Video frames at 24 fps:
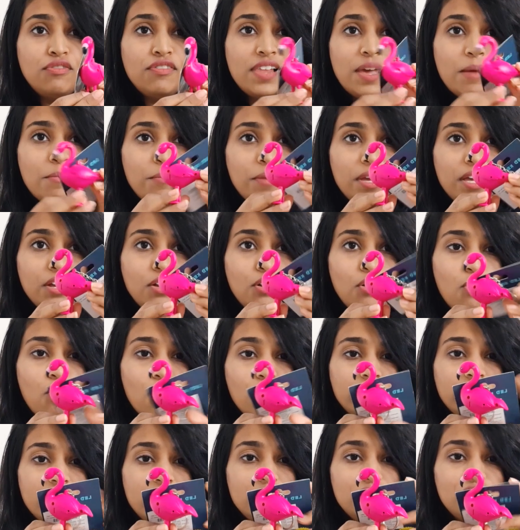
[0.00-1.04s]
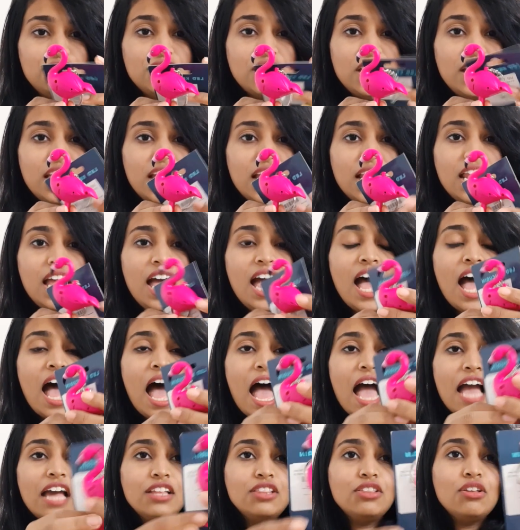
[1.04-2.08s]
Flamingo Keychain.
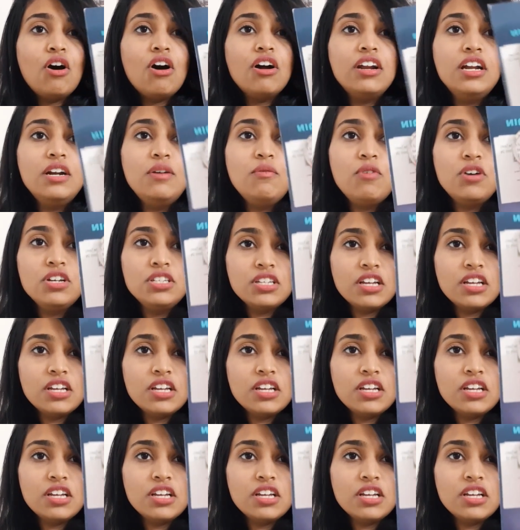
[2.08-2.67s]
I thought it was